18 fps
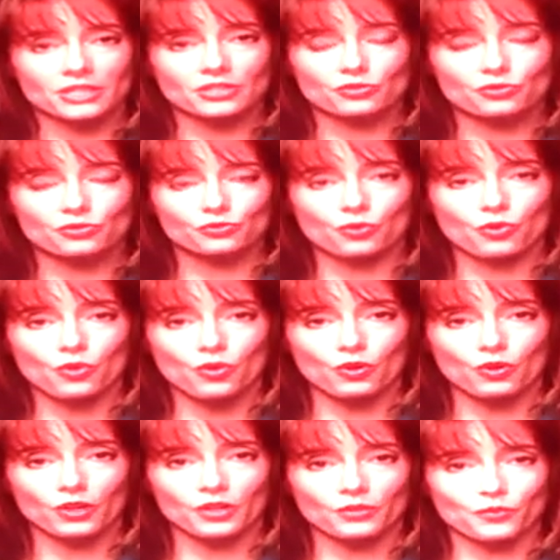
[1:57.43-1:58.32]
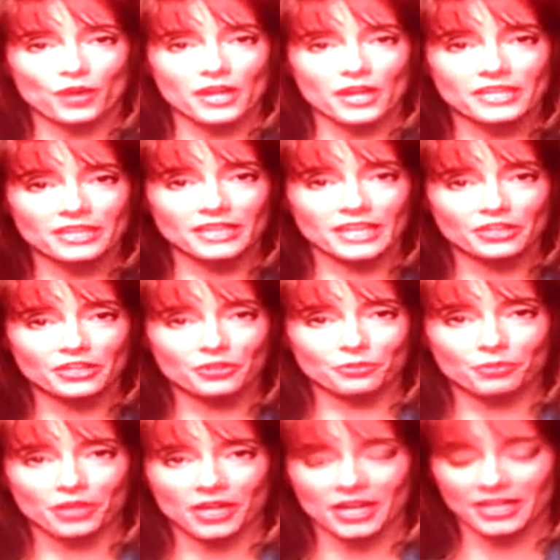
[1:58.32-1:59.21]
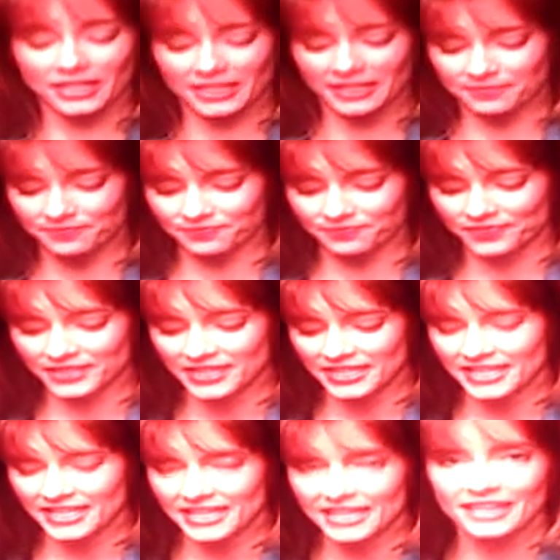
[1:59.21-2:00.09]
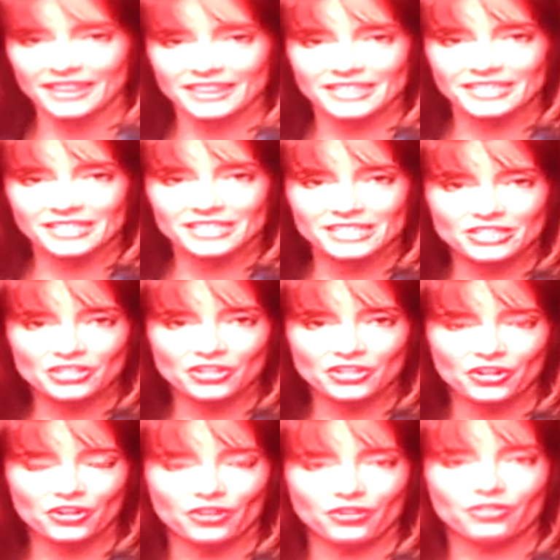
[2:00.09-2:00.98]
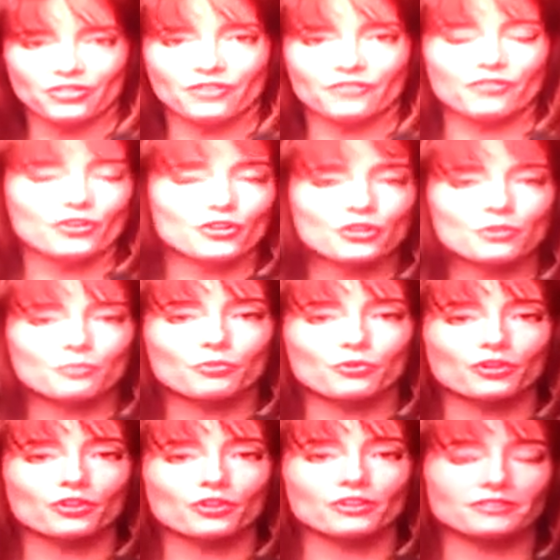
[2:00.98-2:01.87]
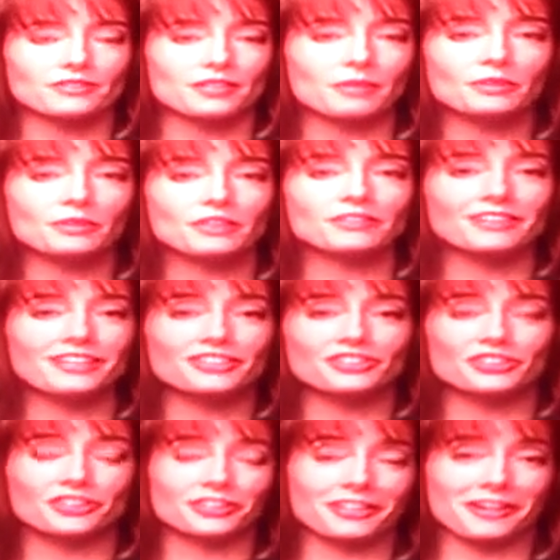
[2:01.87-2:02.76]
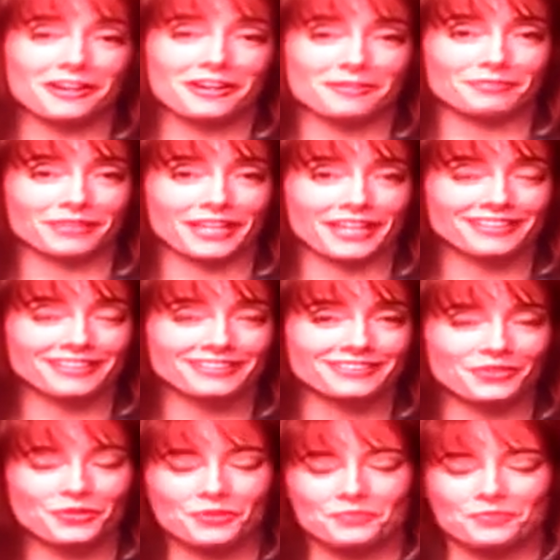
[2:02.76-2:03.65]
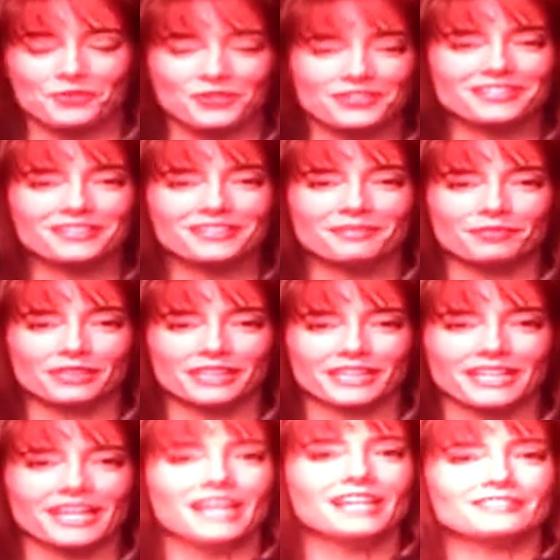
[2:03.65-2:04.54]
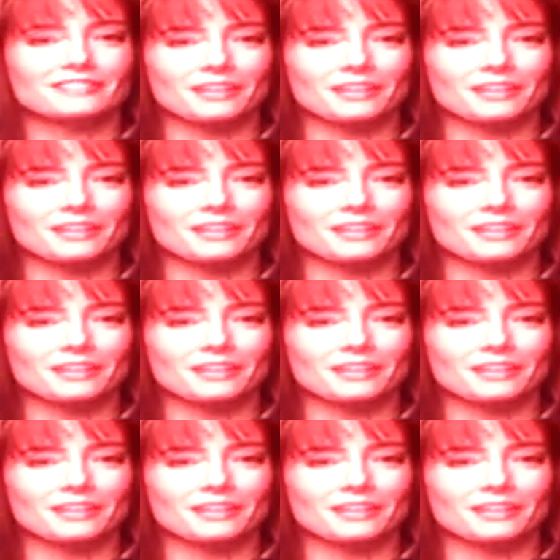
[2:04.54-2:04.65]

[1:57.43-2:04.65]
control and regulate your body. This is called the vertebral subluxation complex, or more simply, a